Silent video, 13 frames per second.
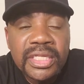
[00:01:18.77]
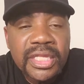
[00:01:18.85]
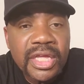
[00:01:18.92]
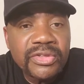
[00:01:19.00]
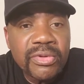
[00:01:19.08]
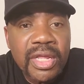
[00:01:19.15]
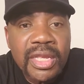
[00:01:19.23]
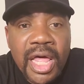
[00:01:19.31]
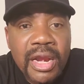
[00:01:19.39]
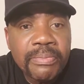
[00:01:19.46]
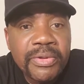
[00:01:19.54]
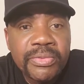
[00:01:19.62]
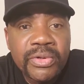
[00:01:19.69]
That's why a lot
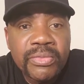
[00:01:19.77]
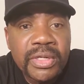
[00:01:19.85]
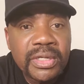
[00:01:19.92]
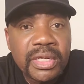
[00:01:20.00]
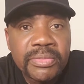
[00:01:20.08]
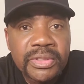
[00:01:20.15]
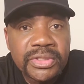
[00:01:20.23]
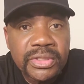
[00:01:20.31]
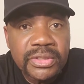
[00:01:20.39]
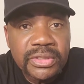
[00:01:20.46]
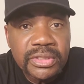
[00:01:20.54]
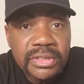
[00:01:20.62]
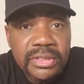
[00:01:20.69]
of people don't want to come to
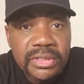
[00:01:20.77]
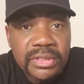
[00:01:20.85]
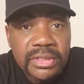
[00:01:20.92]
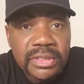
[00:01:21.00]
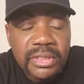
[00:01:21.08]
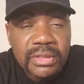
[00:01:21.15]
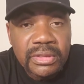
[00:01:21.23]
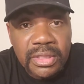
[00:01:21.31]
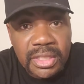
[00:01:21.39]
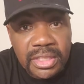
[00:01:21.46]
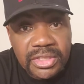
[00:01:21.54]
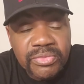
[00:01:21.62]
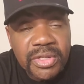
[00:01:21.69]
church.
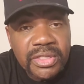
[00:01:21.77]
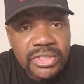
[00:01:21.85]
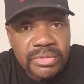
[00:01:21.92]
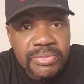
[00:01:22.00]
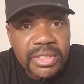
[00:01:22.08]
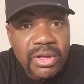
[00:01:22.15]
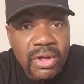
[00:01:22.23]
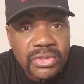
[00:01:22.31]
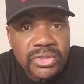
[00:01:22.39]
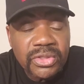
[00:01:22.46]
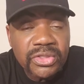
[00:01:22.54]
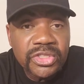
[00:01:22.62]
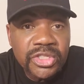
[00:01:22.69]
And it really shouldn't be called
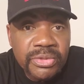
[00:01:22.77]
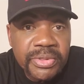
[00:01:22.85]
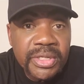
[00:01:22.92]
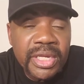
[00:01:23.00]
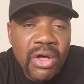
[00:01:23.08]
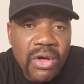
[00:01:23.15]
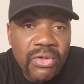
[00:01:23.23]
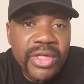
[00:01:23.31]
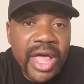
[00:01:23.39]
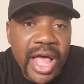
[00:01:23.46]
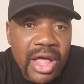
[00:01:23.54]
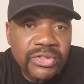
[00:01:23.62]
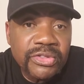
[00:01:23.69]
church. It should be called the
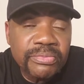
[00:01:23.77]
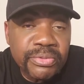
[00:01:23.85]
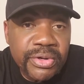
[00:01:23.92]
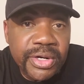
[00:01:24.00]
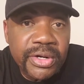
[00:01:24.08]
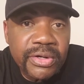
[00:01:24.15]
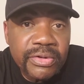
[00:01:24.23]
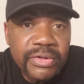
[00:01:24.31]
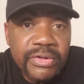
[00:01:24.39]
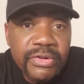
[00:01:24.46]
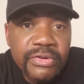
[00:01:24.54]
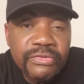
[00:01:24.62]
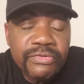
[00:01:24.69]
house of prayer.
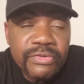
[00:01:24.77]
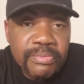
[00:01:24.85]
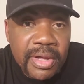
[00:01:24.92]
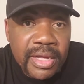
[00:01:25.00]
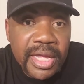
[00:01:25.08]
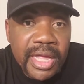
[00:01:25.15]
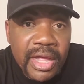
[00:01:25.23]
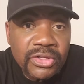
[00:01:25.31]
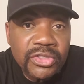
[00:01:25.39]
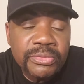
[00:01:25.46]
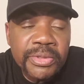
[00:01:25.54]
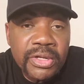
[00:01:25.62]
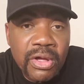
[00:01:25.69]
For my house
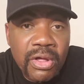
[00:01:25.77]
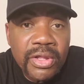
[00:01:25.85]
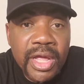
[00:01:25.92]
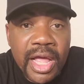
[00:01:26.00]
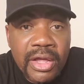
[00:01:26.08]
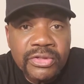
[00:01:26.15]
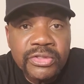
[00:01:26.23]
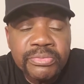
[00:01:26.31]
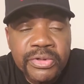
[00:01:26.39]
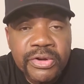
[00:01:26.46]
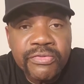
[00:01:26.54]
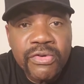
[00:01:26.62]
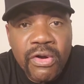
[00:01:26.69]
should be called the house of
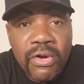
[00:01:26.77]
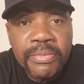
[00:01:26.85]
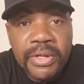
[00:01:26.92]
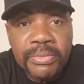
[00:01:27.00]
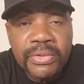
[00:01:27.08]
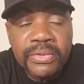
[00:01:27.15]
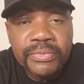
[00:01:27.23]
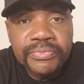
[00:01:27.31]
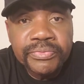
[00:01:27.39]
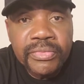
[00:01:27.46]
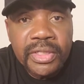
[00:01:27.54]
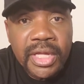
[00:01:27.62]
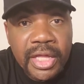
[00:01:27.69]
prayer for all people.
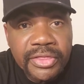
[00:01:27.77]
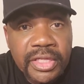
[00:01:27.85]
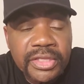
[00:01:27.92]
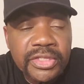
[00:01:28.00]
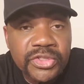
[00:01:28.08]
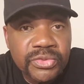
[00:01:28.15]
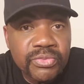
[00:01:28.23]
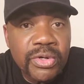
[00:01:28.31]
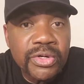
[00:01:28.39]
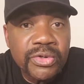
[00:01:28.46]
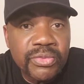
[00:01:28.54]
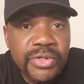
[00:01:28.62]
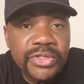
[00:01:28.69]
I think this is one
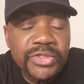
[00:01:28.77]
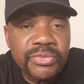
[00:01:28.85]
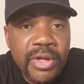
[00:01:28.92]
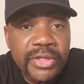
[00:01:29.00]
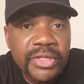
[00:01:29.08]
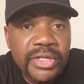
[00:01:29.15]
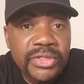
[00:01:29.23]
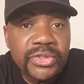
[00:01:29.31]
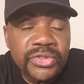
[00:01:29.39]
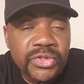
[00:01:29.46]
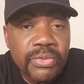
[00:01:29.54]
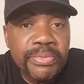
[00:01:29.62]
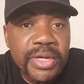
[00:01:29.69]
of the reasons why things are
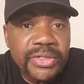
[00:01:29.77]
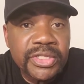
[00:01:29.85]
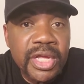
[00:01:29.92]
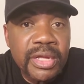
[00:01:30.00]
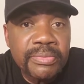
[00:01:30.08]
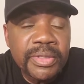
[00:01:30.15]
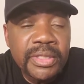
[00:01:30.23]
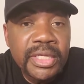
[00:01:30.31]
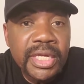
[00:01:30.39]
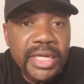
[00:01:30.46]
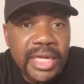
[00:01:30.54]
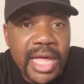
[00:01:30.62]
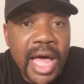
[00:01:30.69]
so messed up
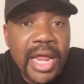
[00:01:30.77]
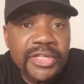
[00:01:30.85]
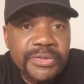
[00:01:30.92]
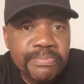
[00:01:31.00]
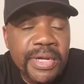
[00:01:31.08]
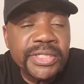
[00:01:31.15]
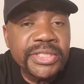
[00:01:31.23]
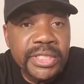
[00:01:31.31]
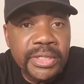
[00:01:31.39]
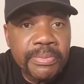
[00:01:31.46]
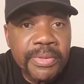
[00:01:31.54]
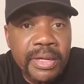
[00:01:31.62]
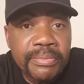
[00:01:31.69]
and God is busting
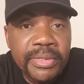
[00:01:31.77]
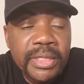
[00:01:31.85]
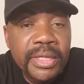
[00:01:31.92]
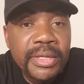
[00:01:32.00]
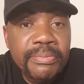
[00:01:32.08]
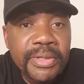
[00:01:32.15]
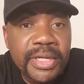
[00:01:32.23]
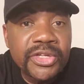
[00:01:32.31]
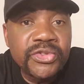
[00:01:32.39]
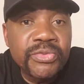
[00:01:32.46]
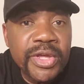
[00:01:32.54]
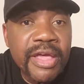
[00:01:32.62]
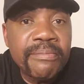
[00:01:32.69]
them up, because
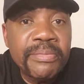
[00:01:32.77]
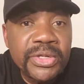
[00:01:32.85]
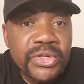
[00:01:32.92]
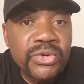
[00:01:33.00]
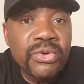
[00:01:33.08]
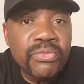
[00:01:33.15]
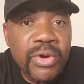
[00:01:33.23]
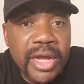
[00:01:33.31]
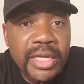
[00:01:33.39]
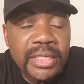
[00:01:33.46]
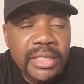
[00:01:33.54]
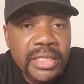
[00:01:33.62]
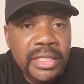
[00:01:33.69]
we haven't been doing right.
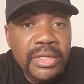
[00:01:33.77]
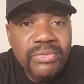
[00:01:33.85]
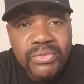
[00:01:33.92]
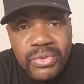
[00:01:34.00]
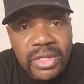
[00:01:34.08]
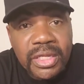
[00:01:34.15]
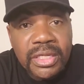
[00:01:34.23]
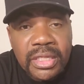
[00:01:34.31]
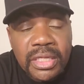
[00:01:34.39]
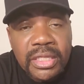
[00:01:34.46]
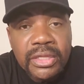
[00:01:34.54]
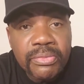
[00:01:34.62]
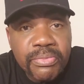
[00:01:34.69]
Really,
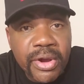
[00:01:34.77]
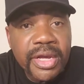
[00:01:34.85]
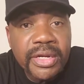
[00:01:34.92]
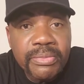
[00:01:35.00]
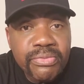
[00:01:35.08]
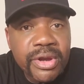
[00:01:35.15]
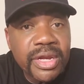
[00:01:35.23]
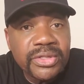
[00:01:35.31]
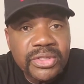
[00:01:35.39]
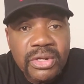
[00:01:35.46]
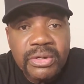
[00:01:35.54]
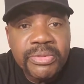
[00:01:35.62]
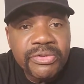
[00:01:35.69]
the breaking of bread is
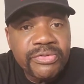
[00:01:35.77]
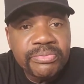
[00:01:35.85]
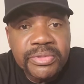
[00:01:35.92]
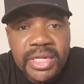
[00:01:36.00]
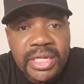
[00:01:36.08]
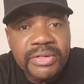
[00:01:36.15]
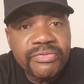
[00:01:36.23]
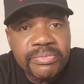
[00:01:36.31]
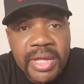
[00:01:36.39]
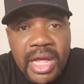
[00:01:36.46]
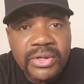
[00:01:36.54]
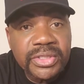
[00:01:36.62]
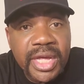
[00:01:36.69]
going to be done from
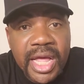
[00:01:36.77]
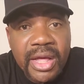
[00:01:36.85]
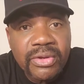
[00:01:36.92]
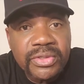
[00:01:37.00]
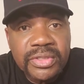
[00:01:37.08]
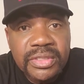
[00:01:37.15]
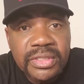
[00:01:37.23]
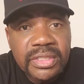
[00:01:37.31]
house to house.